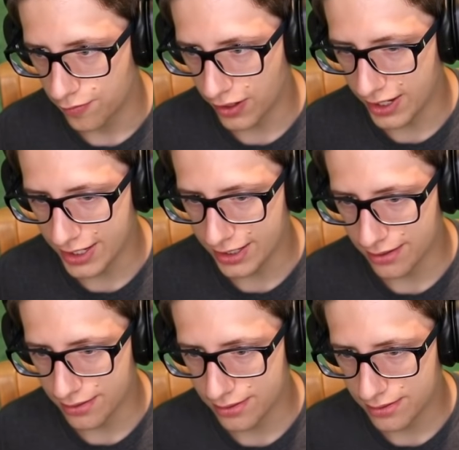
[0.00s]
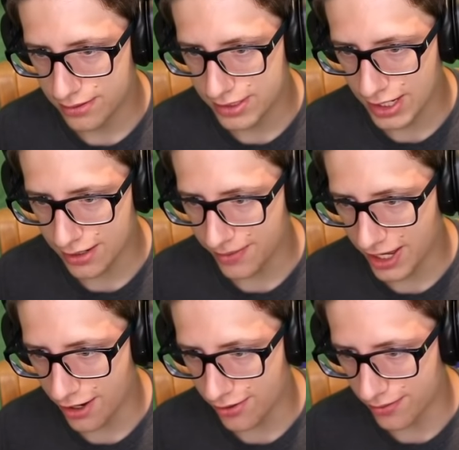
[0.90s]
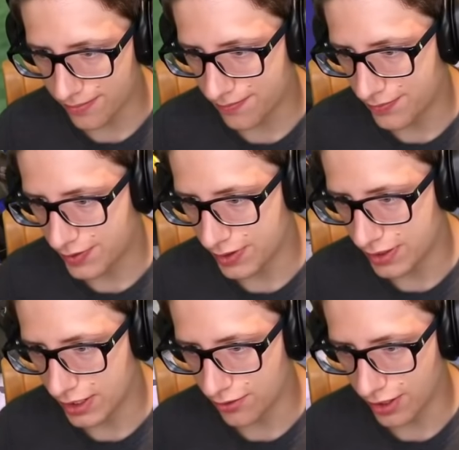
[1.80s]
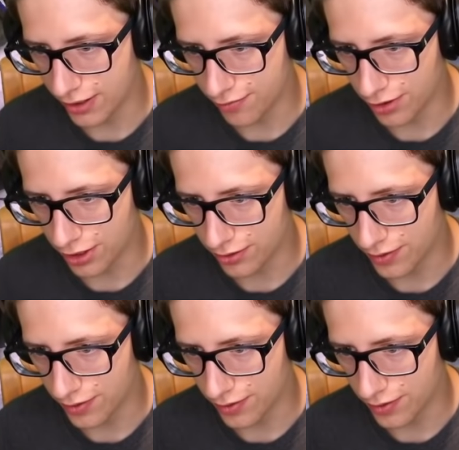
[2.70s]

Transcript: Fight! Take them out! They don't have long